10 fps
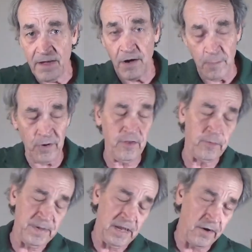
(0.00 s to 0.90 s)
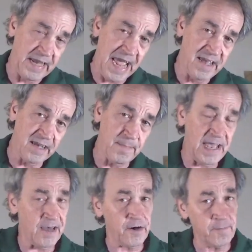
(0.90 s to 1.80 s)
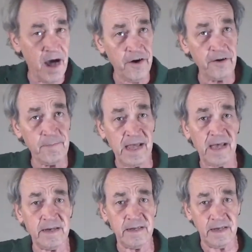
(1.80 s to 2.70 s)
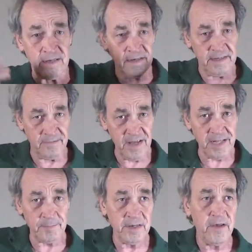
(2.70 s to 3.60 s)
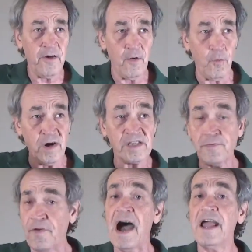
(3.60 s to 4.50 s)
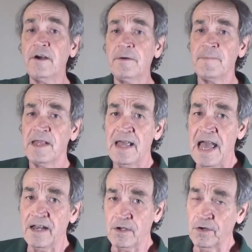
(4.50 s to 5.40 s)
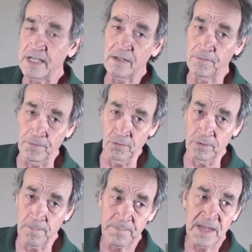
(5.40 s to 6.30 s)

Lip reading: whether it be archaic man or modern man, developed was fire and cooking food.